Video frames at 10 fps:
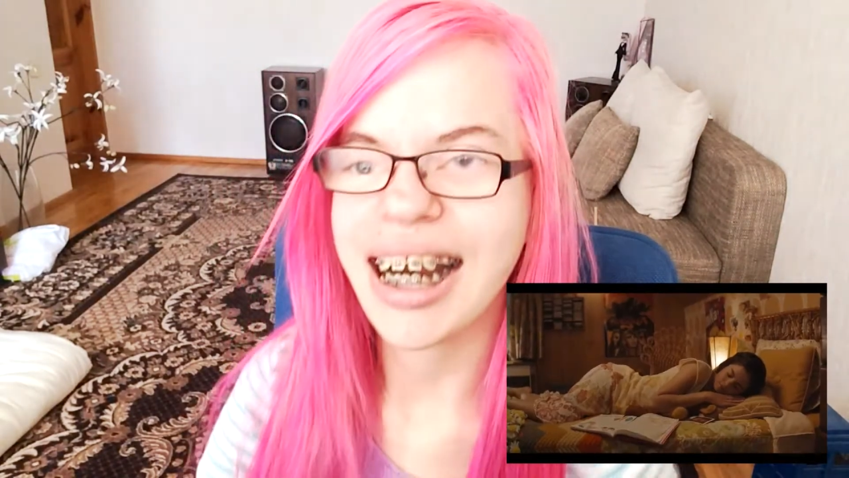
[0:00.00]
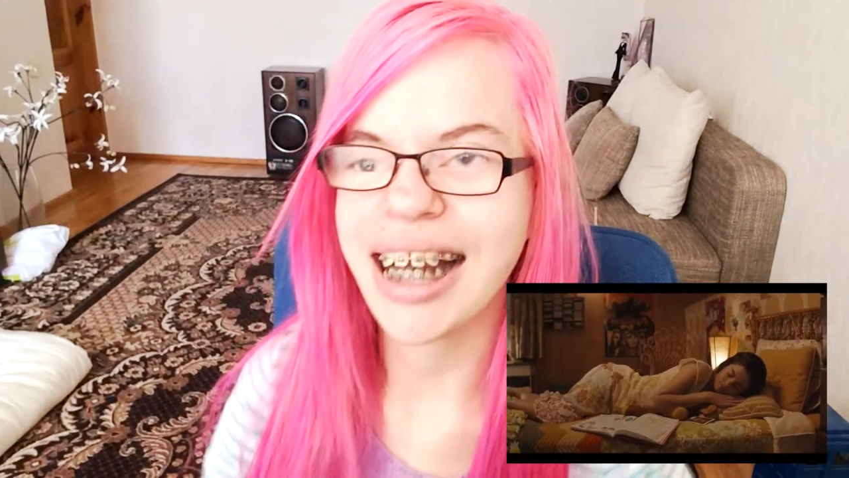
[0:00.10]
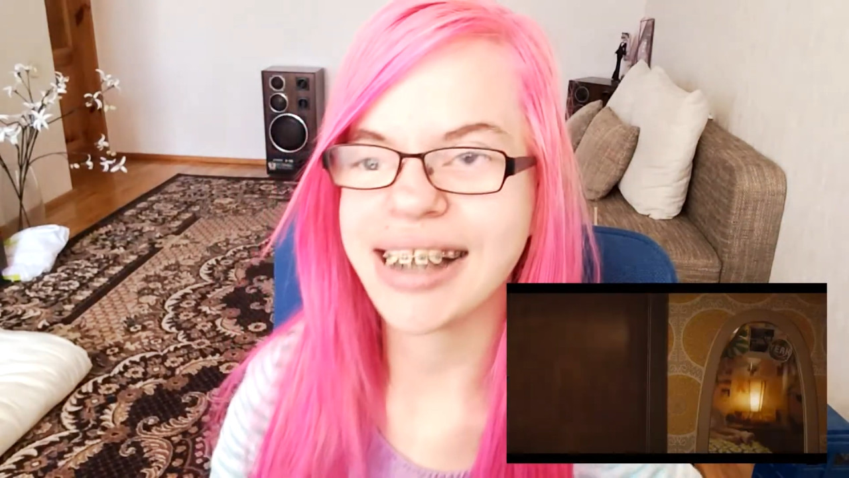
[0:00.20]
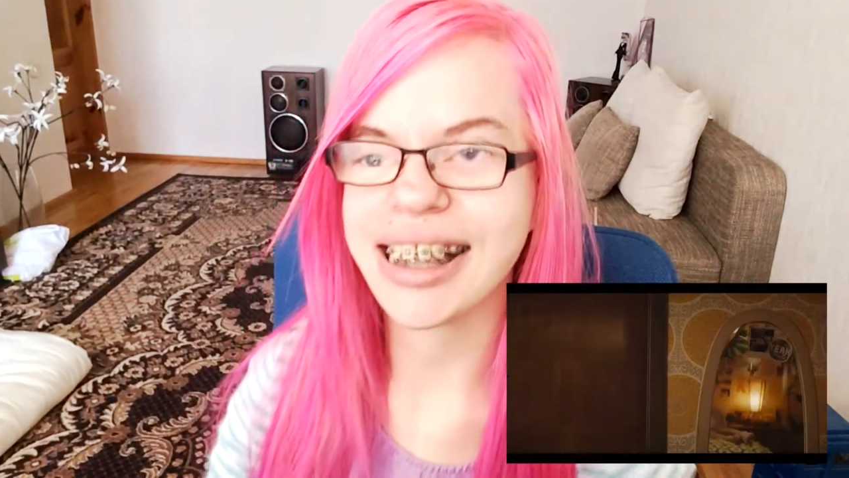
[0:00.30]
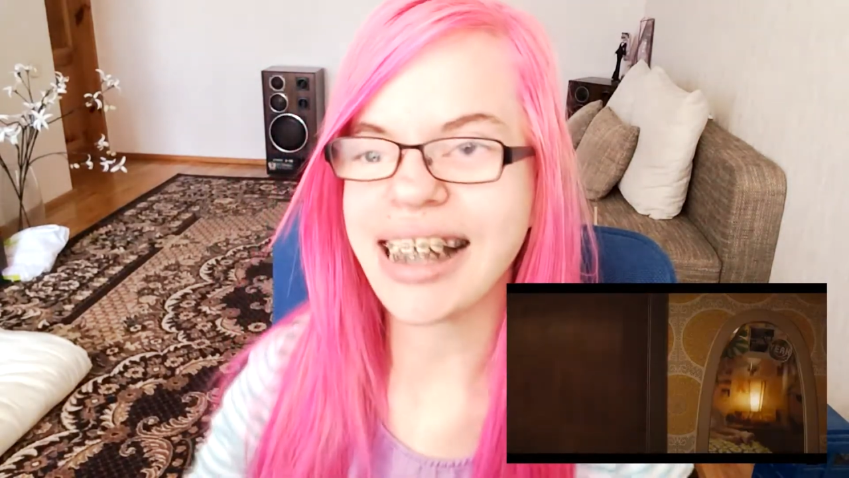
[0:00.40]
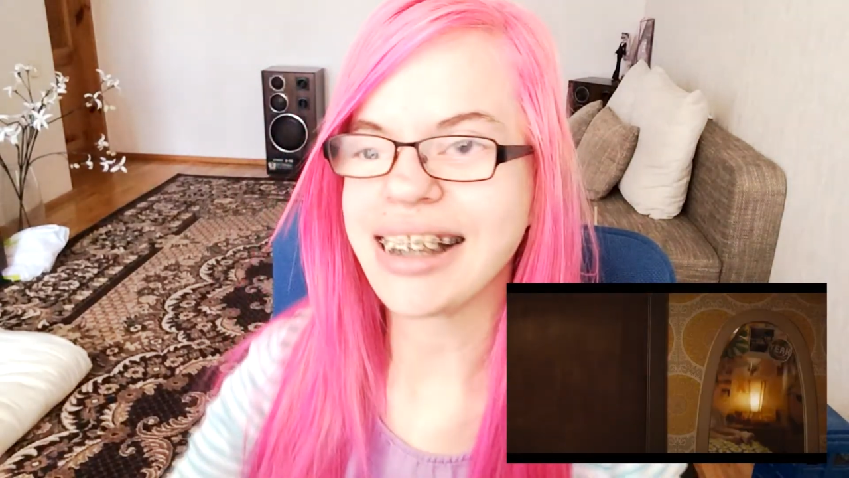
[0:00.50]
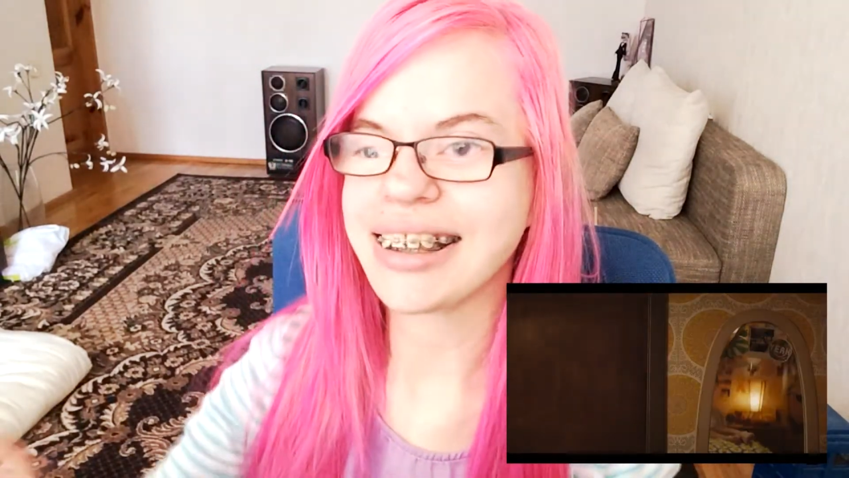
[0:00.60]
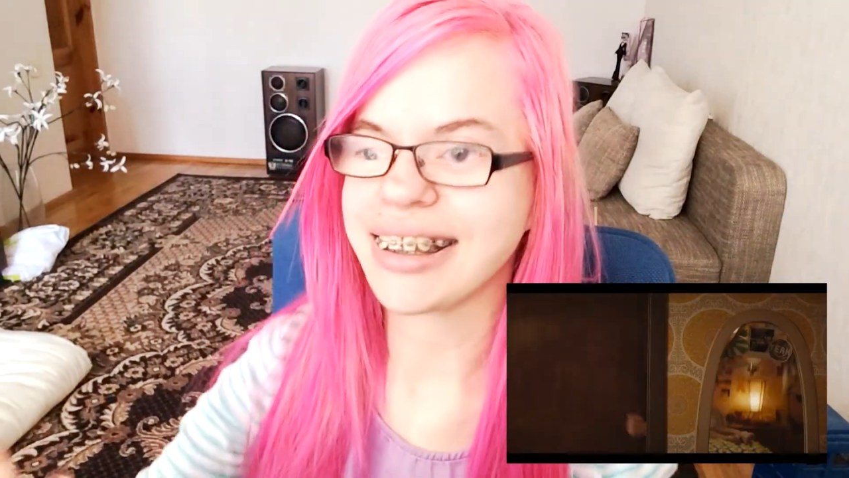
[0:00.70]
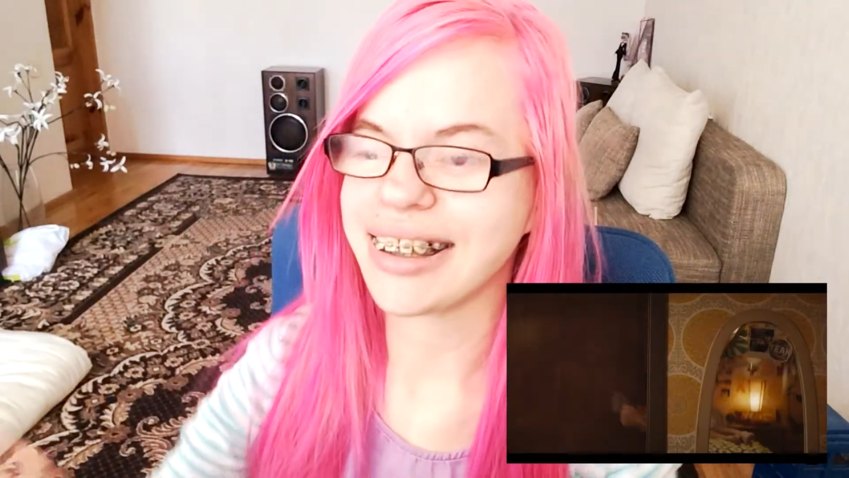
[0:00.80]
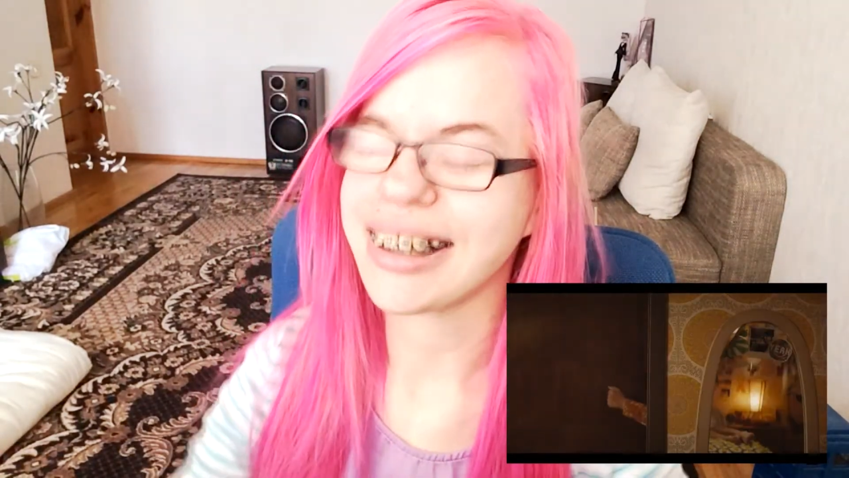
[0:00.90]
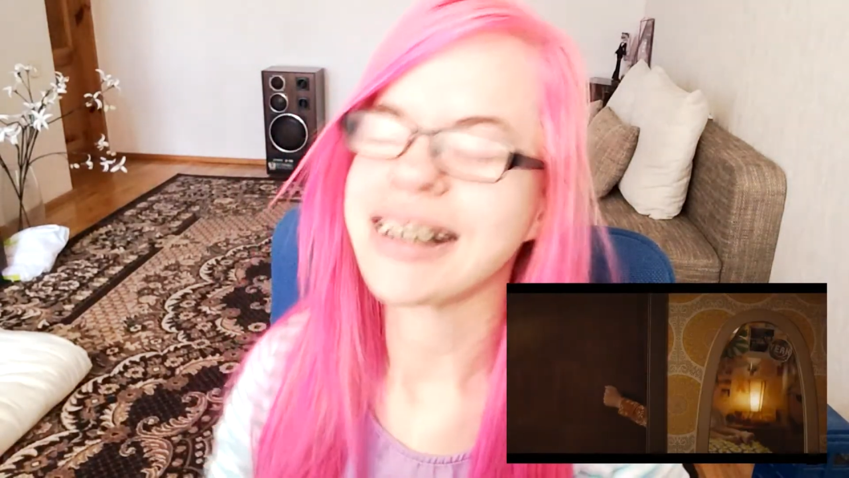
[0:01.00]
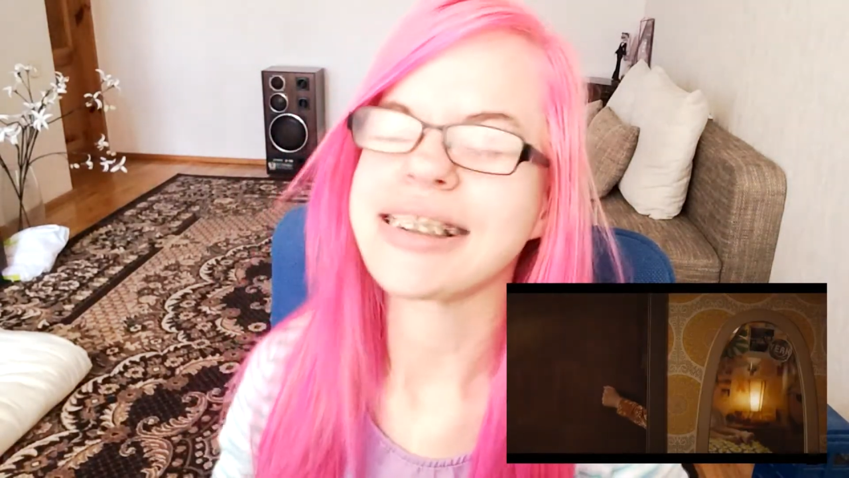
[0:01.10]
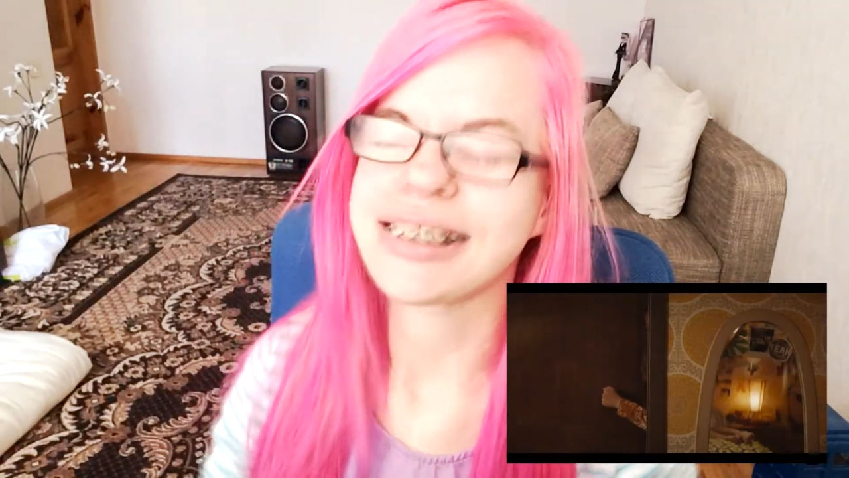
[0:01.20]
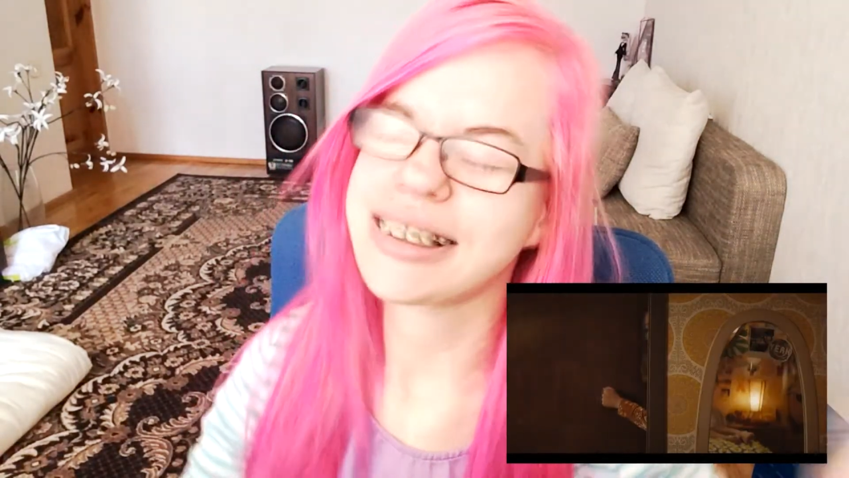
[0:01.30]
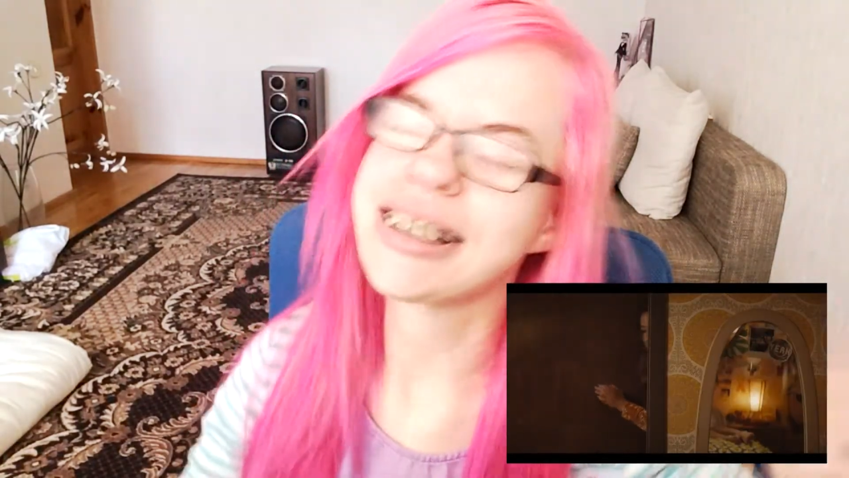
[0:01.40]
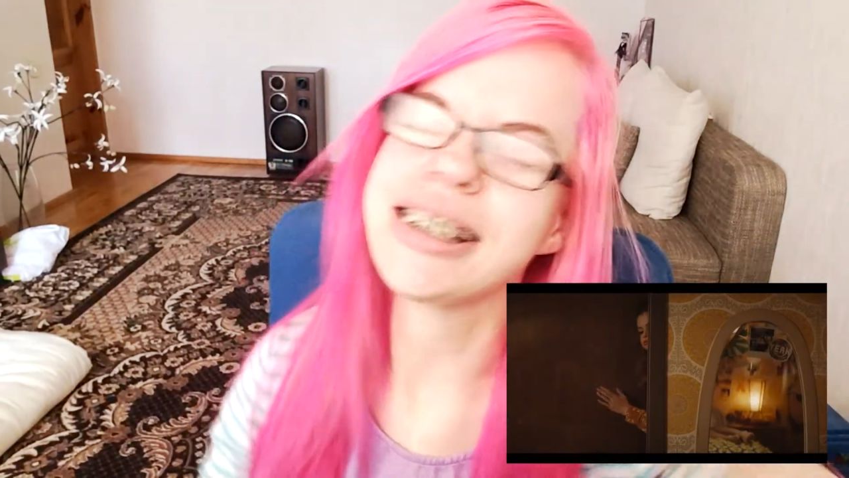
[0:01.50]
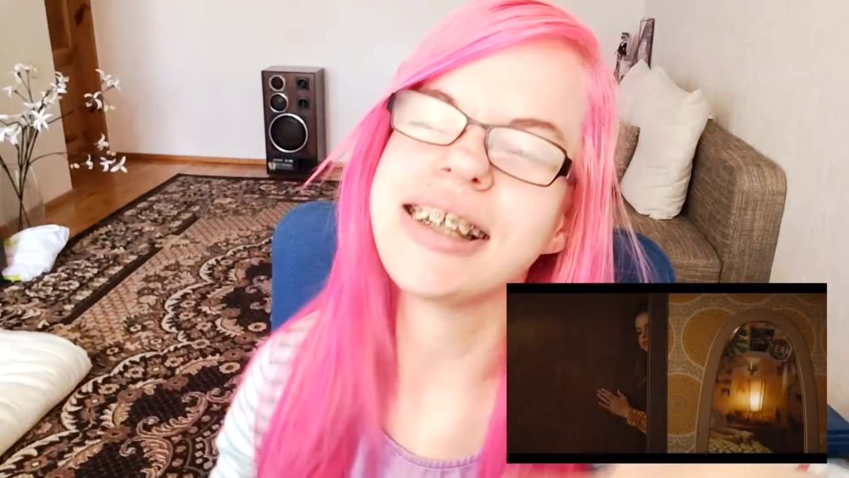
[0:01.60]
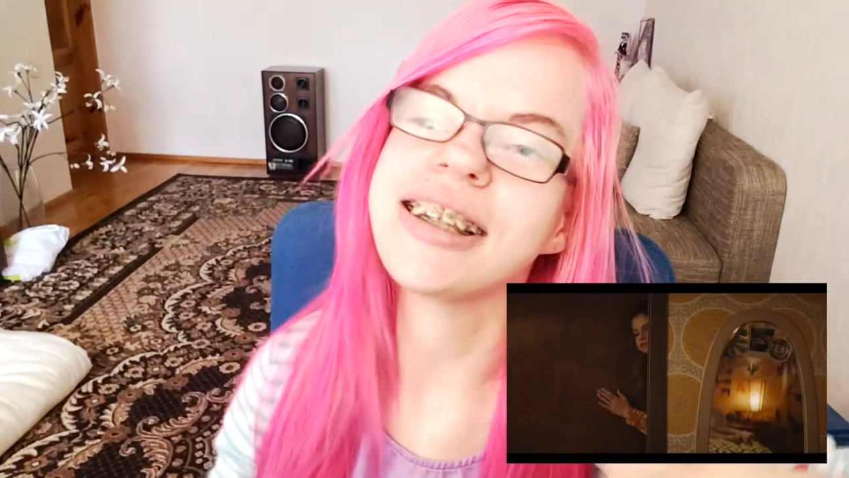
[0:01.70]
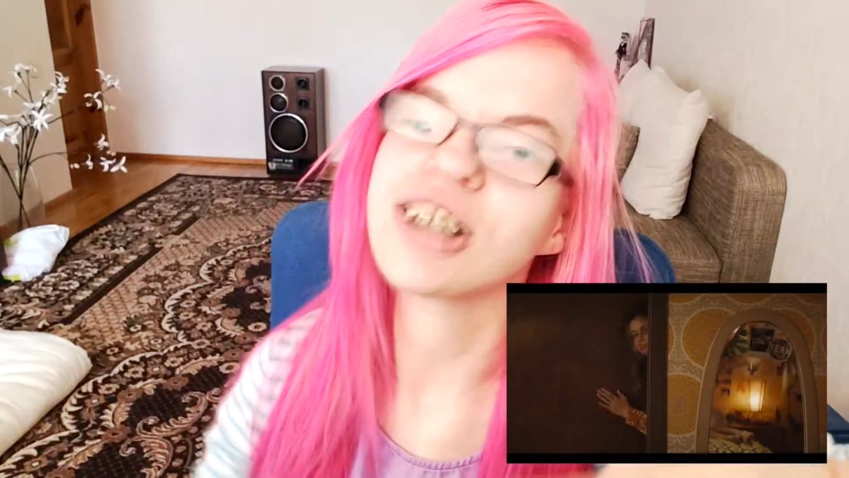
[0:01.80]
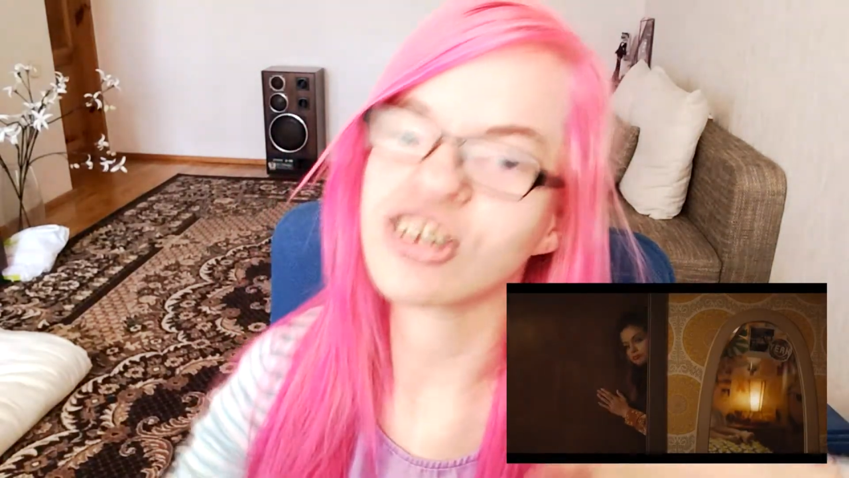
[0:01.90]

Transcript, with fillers: I like the teen